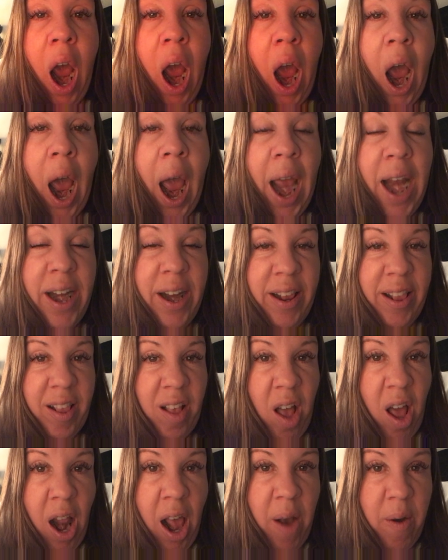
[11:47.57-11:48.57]
I just
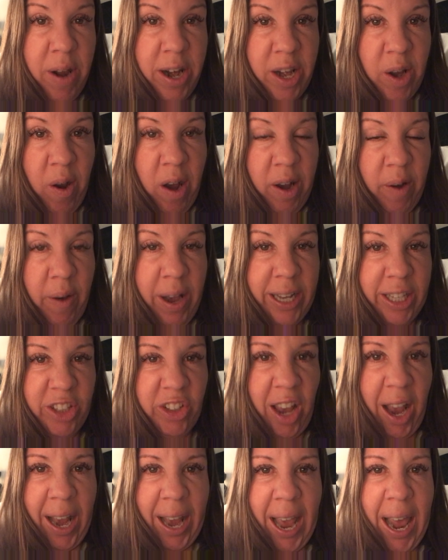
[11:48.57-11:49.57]
thought I would do a quick
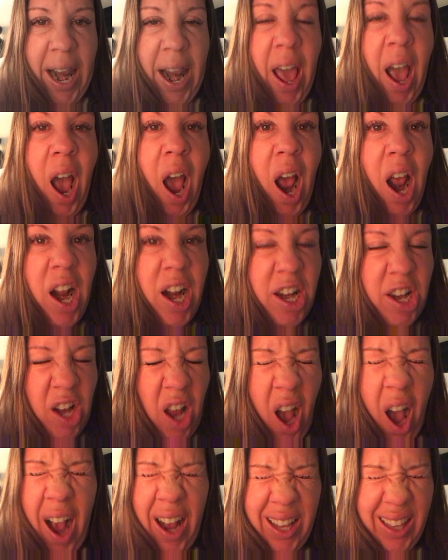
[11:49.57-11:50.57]
check-in.
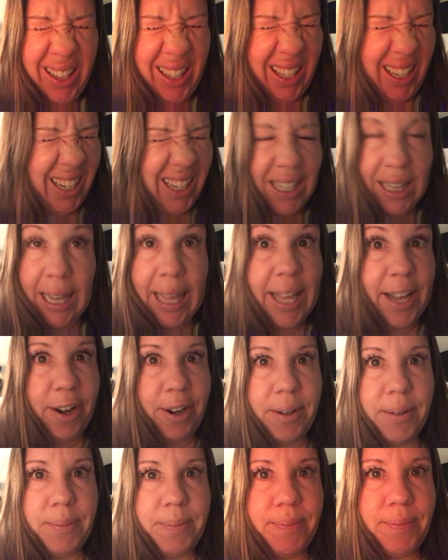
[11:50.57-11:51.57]
Talk to you
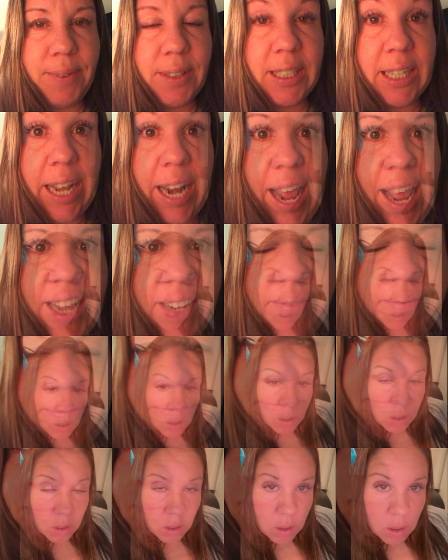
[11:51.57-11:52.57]
later. Good night.
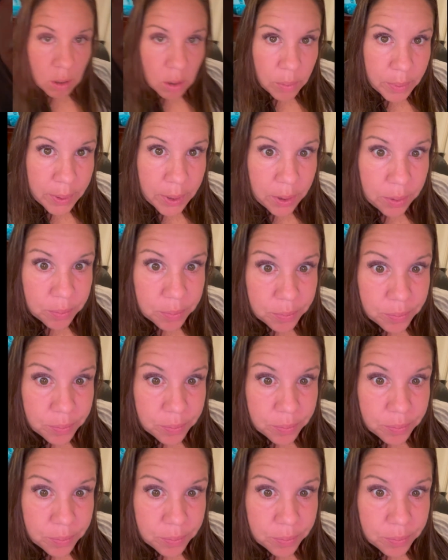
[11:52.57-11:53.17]
Well,